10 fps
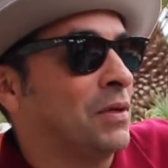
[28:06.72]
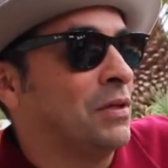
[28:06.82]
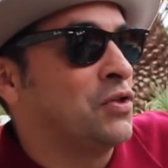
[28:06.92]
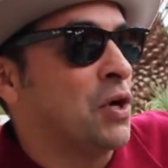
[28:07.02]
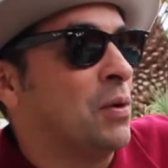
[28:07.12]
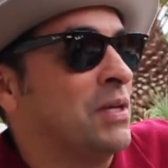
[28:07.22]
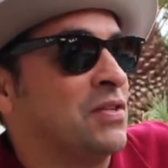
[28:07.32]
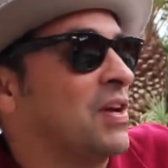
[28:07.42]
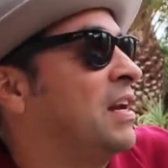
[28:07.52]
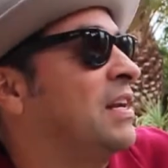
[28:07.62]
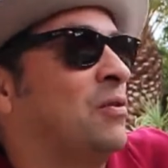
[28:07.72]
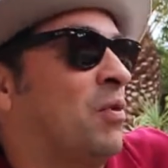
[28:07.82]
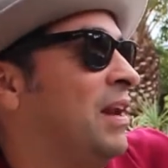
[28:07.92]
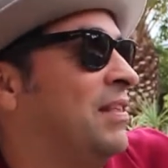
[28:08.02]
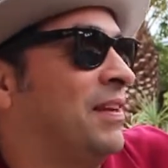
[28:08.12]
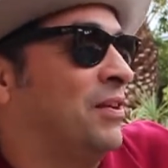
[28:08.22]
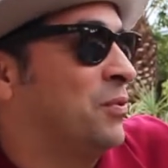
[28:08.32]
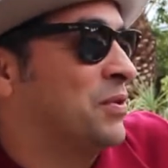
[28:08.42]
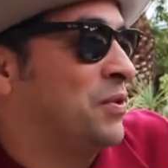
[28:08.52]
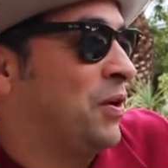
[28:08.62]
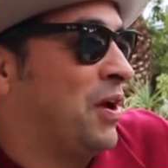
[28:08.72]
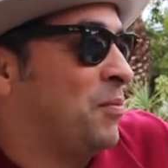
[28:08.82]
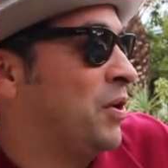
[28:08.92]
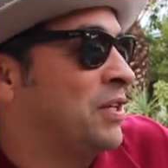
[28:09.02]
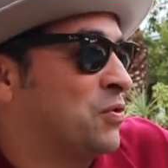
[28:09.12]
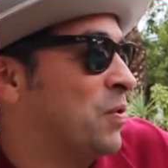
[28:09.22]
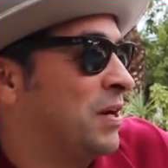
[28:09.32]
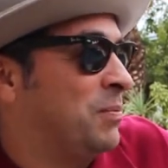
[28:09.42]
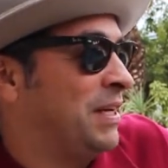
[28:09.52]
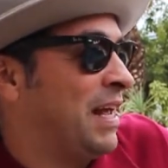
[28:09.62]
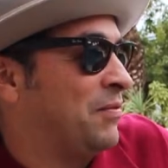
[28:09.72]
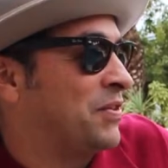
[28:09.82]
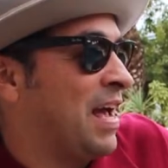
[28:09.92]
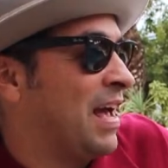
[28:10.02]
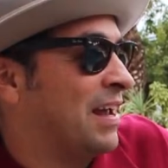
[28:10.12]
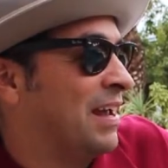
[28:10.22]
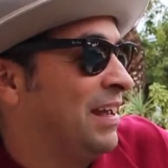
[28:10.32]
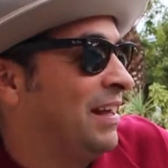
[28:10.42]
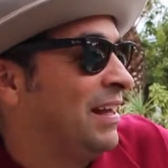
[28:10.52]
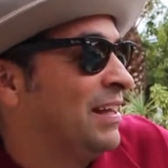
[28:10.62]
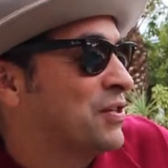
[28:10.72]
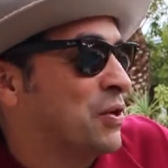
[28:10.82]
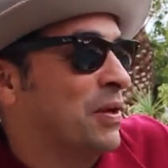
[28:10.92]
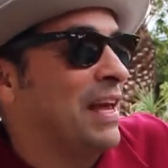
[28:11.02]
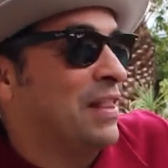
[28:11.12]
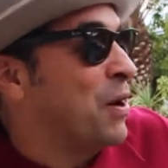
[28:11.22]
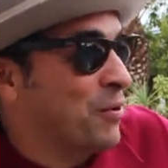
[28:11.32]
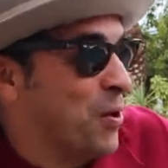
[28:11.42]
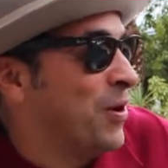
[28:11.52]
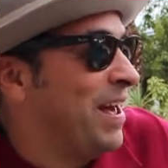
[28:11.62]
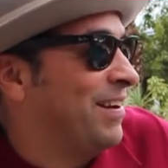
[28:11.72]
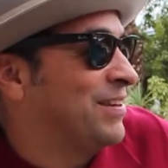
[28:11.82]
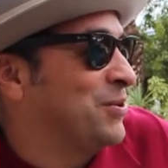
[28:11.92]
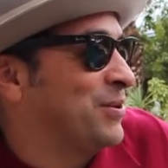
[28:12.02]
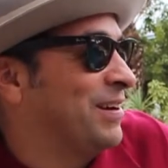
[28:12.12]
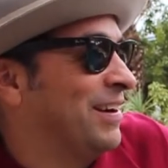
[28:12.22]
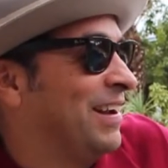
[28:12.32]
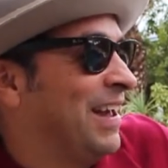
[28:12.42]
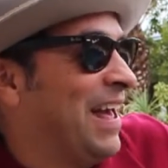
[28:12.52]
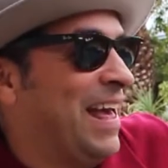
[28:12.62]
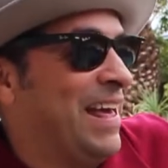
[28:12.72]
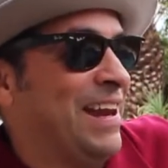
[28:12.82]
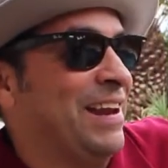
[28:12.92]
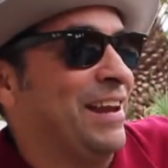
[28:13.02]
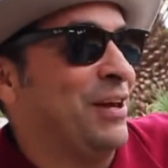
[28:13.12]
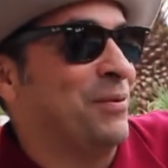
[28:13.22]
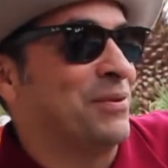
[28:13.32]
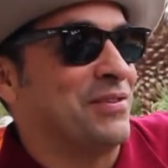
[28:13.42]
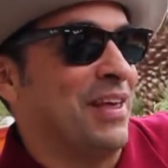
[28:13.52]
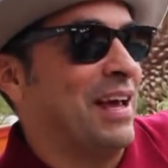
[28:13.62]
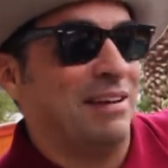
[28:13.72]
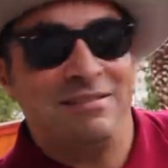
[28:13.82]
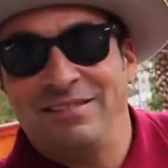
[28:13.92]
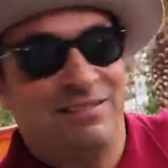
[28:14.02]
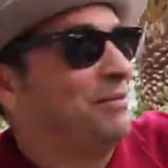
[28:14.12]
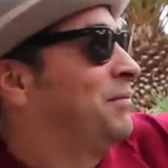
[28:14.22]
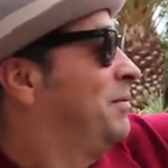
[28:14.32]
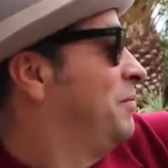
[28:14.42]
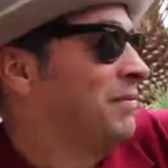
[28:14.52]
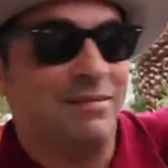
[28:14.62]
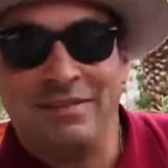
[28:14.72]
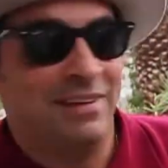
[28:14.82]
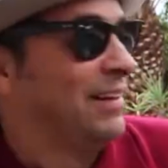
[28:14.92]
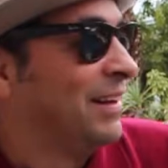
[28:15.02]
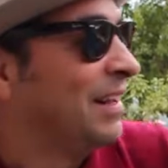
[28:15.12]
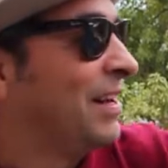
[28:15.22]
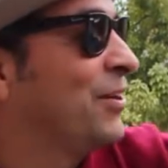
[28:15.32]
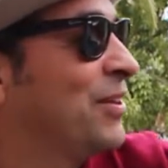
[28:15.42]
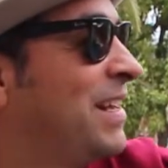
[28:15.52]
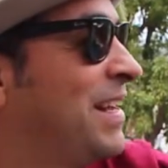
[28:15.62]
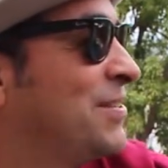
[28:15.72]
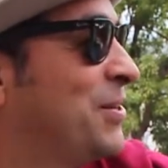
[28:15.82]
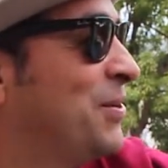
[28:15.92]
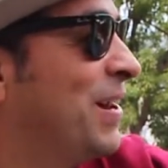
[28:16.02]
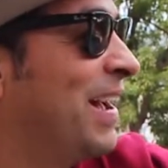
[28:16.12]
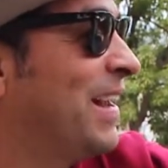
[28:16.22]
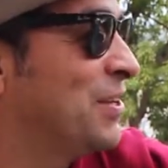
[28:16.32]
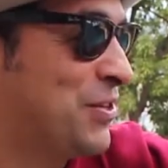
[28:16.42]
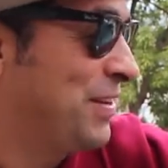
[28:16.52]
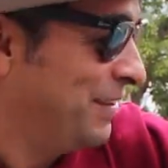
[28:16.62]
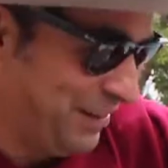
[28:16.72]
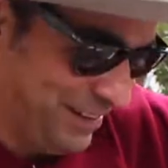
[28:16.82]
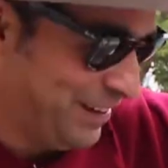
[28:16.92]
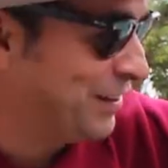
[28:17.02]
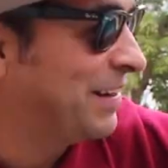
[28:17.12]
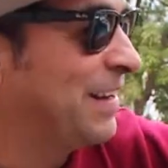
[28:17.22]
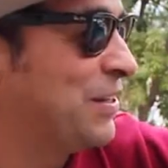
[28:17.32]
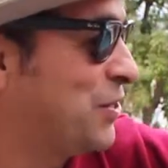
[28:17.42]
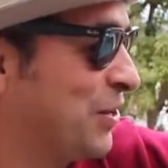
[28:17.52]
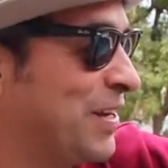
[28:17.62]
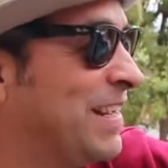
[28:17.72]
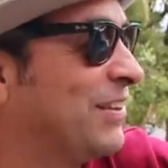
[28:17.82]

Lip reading: Joe had decided he didn't want anything to do with the studio anymore. He just wanted to be Dave's tech. So, and they were going out on tour, and it was like, "Here are the keys, dude. I guess it's your deal